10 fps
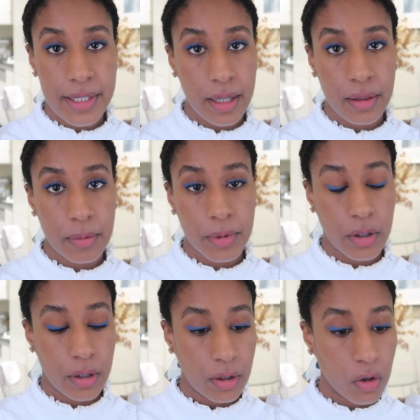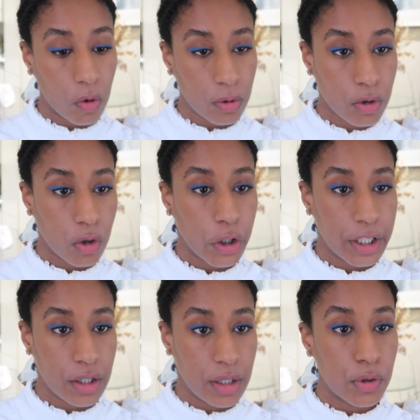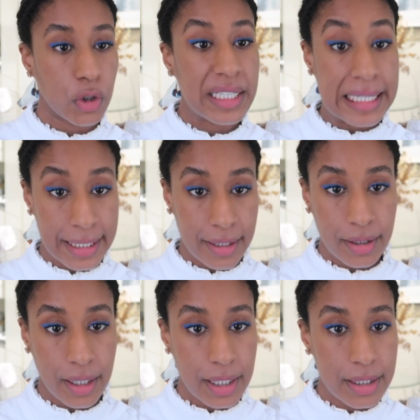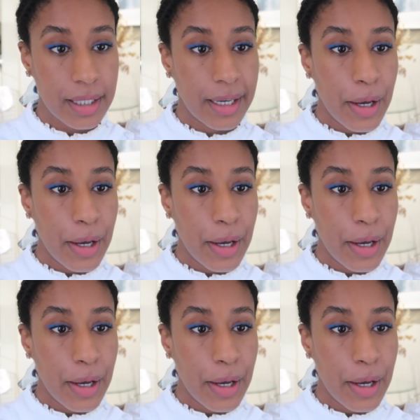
send them the gold coin if you needed that.